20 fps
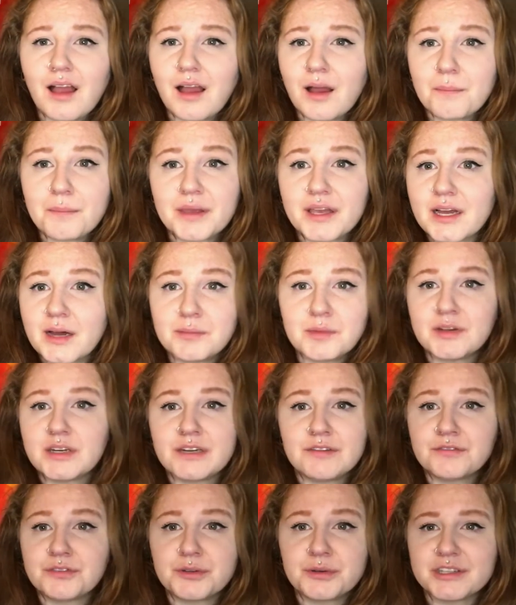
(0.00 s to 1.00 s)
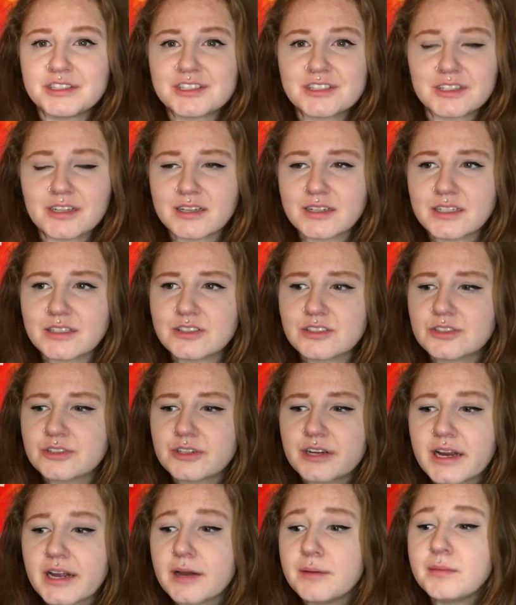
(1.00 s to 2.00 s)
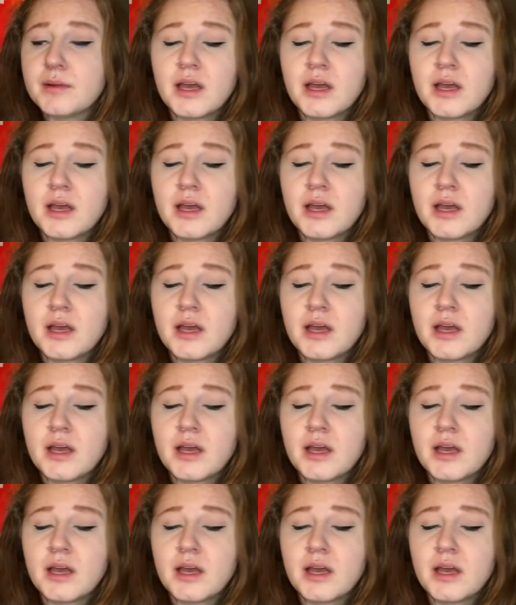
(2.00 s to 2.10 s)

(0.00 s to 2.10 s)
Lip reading: become an influencer on Instagram.